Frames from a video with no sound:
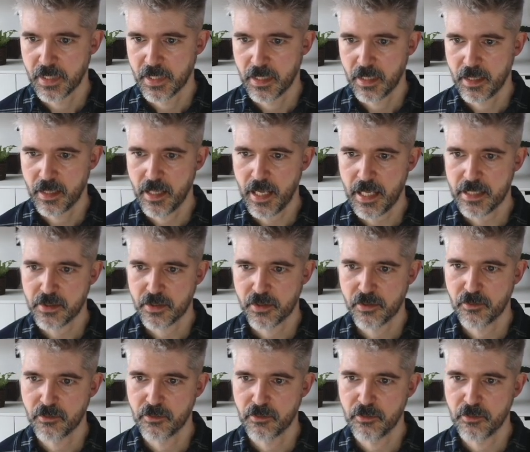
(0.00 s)
That's
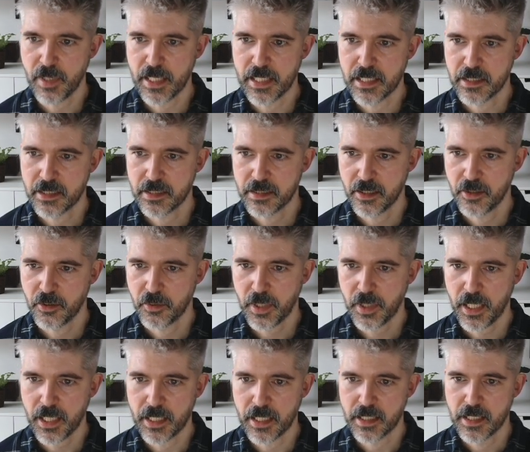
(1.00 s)
great.
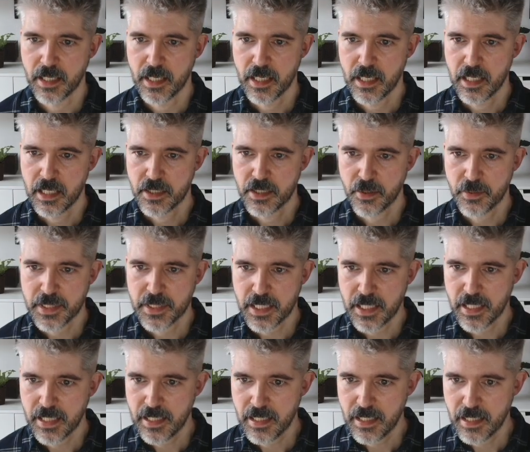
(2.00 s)
Okay, so it's
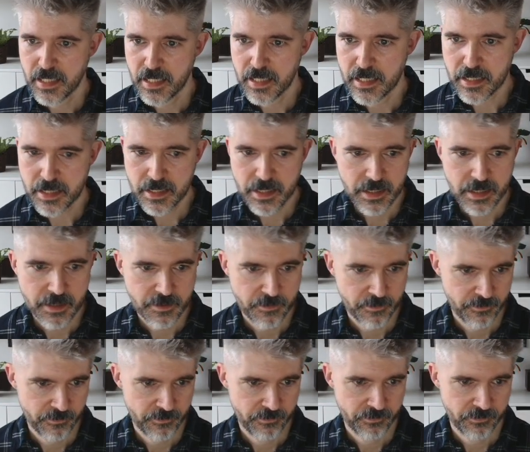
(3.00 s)
in this
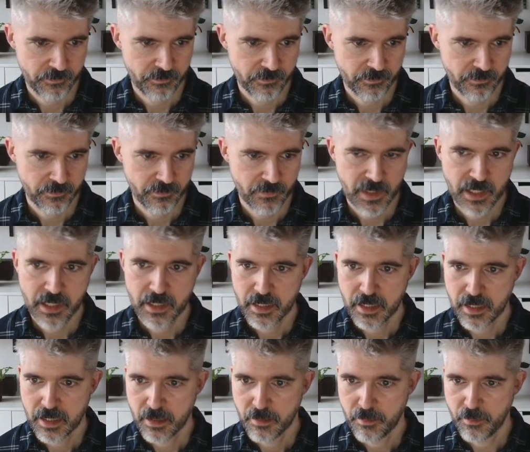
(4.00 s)

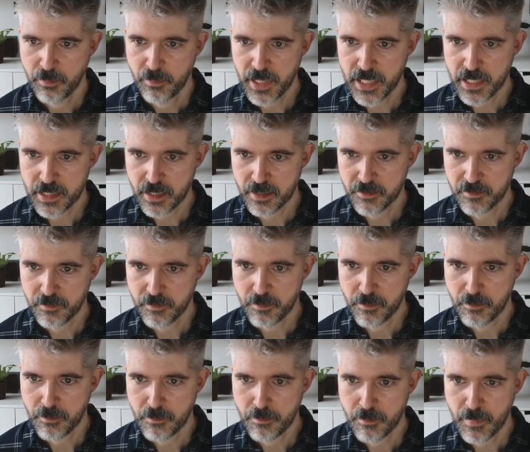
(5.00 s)
bit of
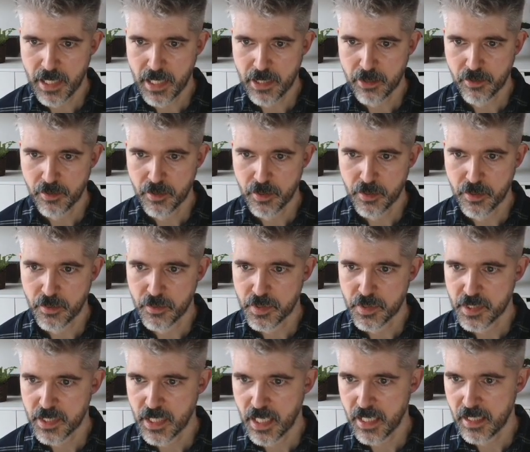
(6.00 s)
micro
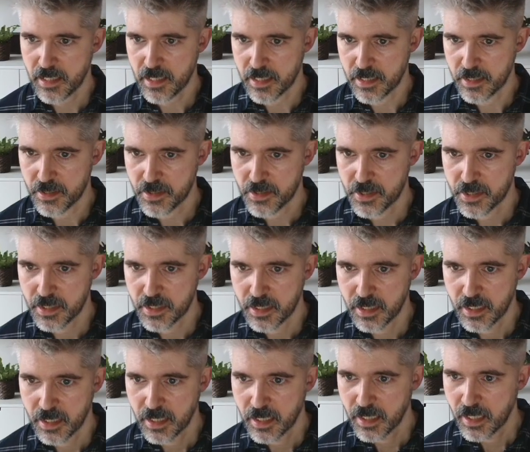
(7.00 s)
silence.
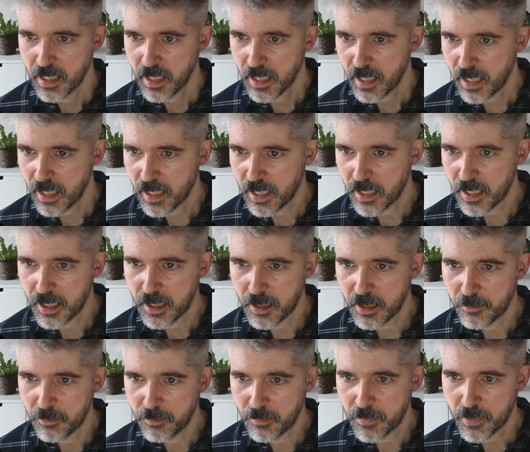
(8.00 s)

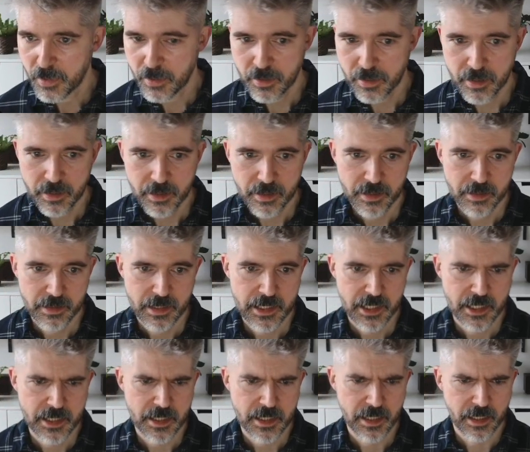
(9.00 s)
Let's
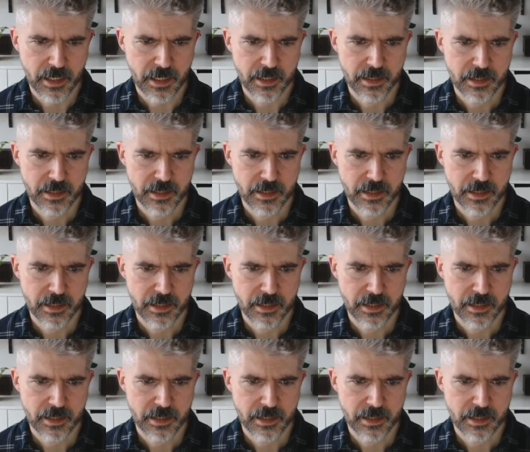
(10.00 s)
listen again.